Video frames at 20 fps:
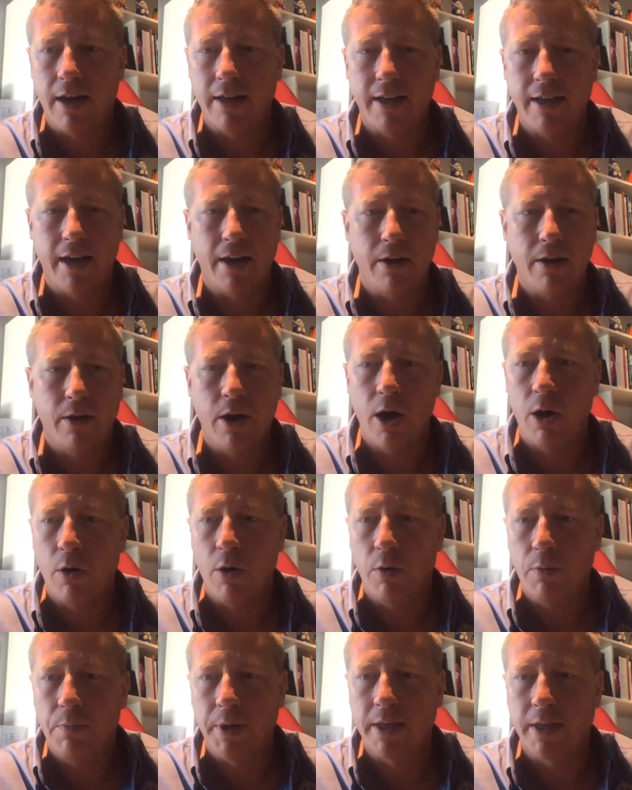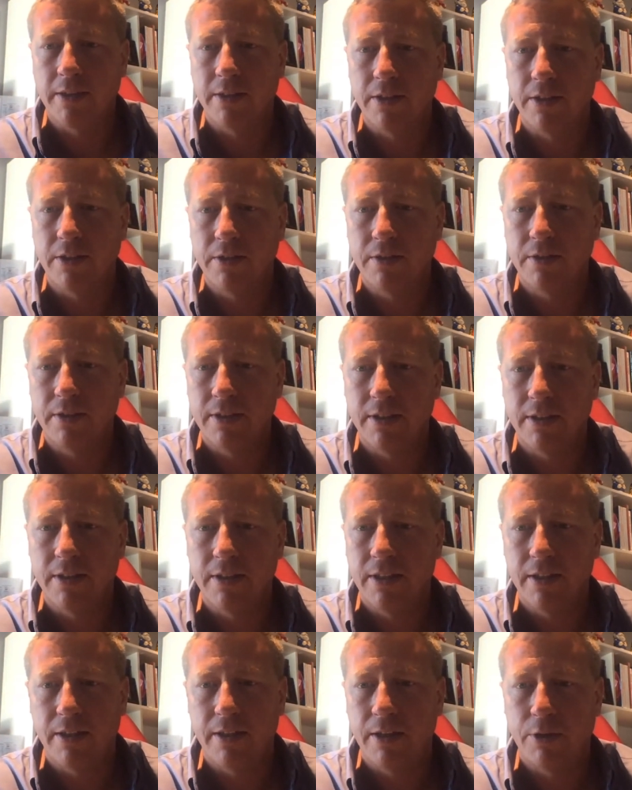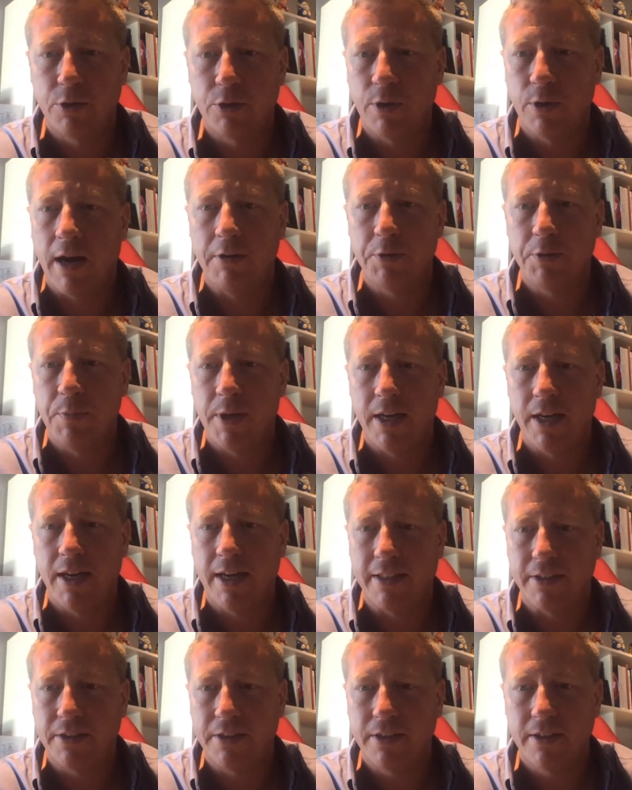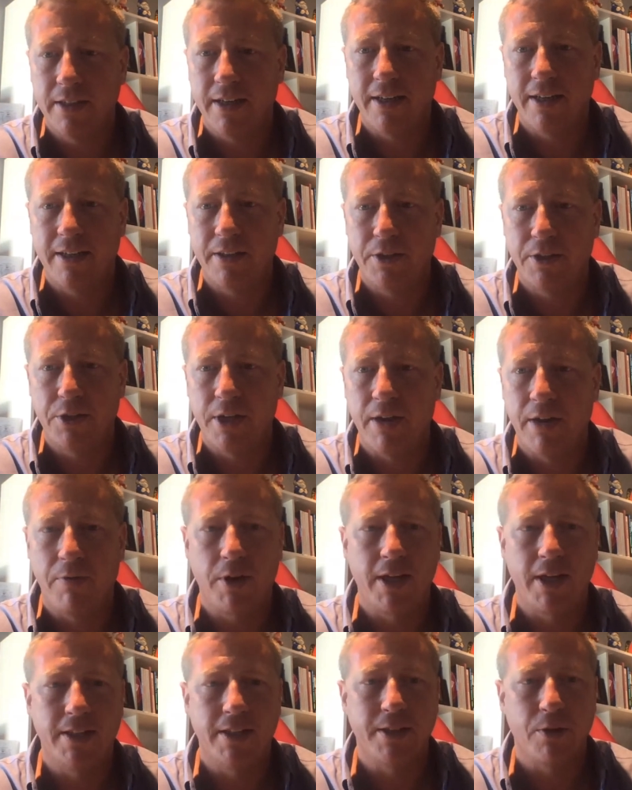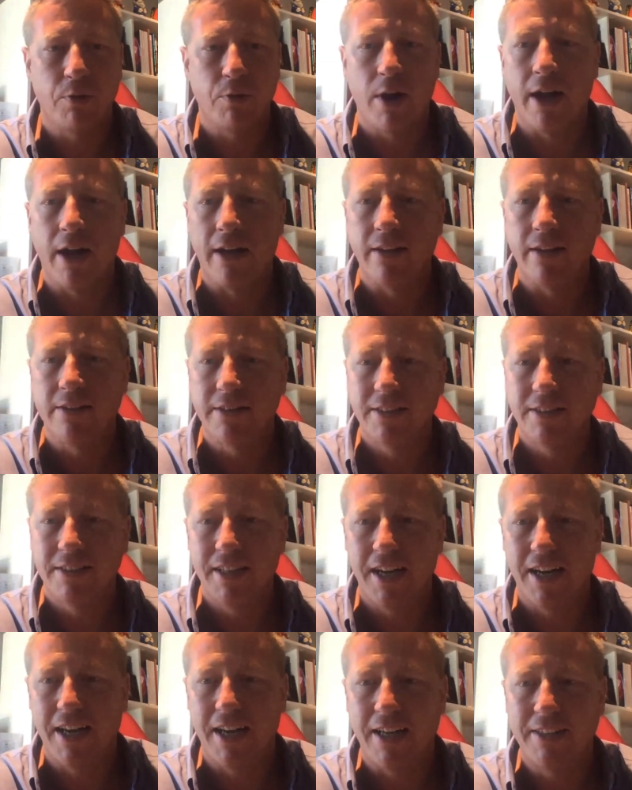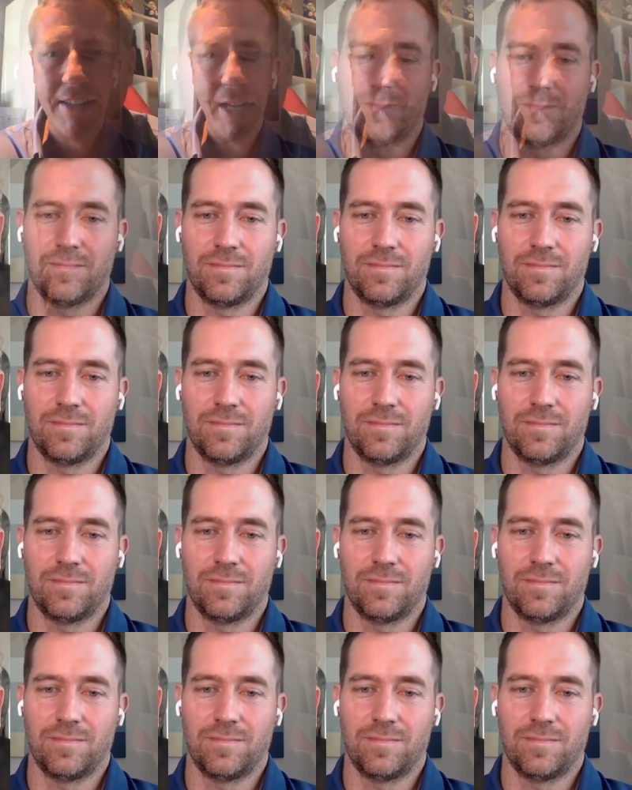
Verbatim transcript: I get no, because it drives me nuts. She never gets it right. And